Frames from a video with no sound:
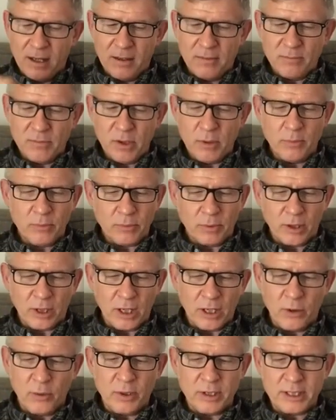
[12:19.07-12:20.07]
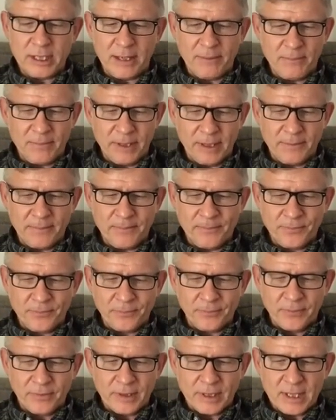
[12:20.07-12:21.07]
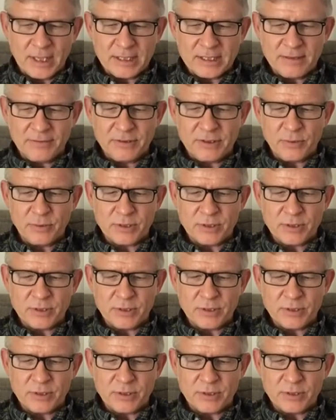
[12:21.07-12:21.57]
Mum glowered at me as if